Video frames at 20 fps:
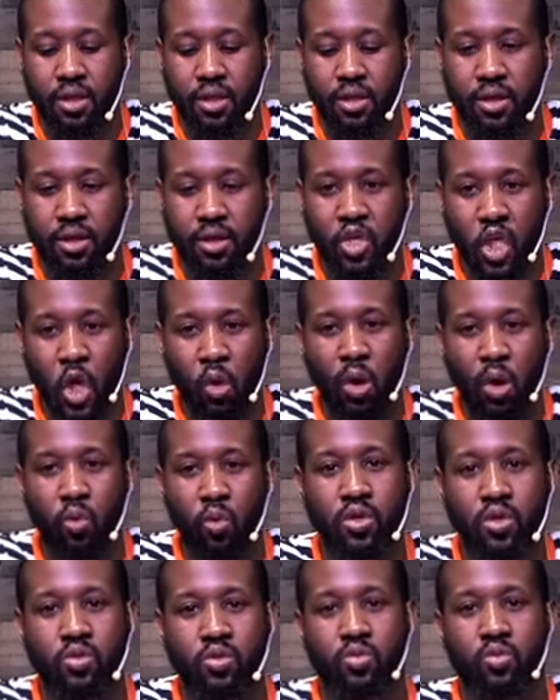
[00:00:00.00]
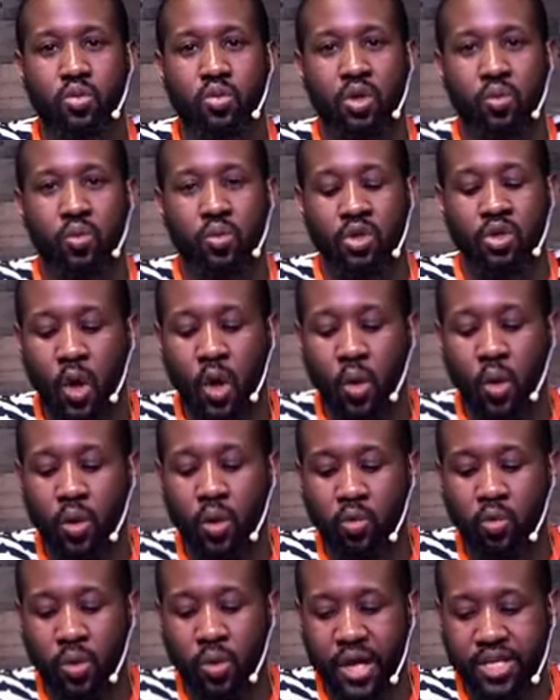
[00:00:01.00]
Noah
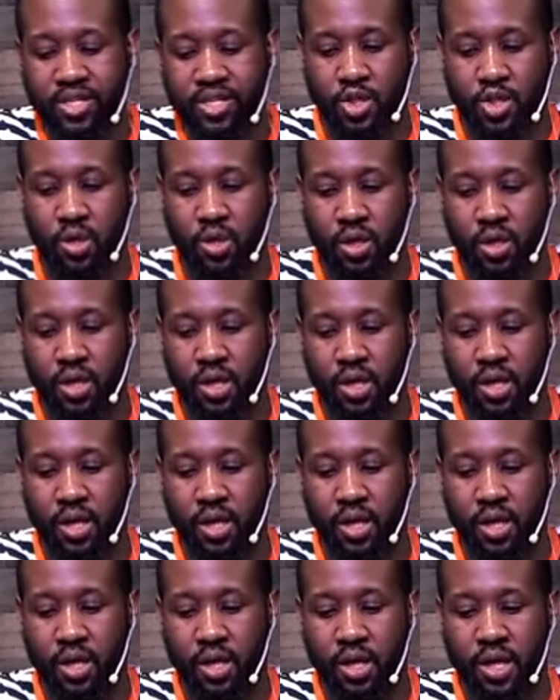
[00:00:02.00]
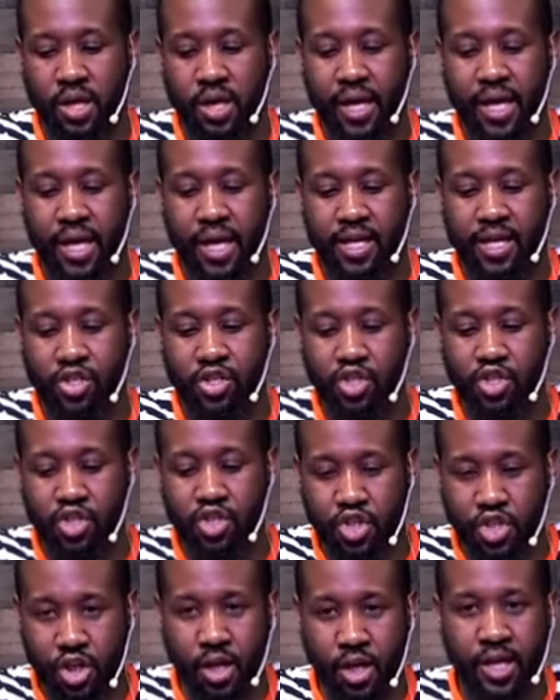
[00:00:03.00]
rest assured in his
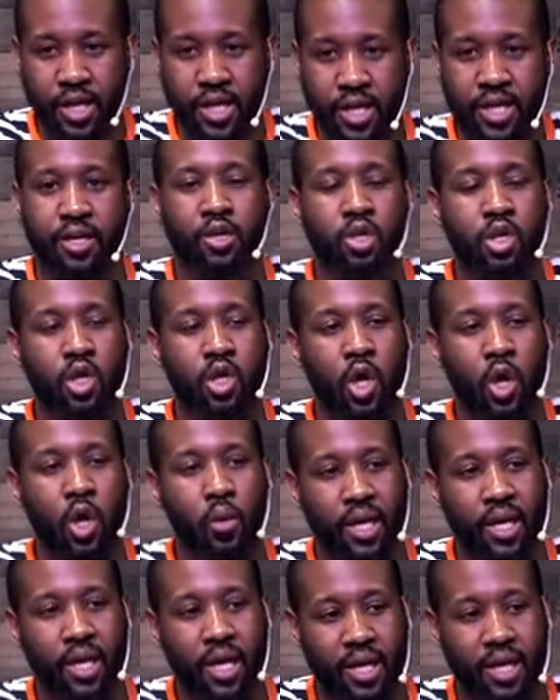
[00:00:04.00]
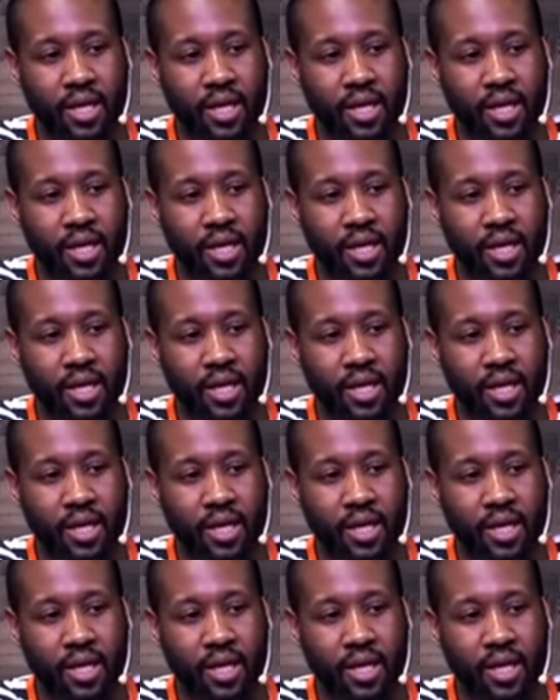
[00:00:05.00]
journey, knowing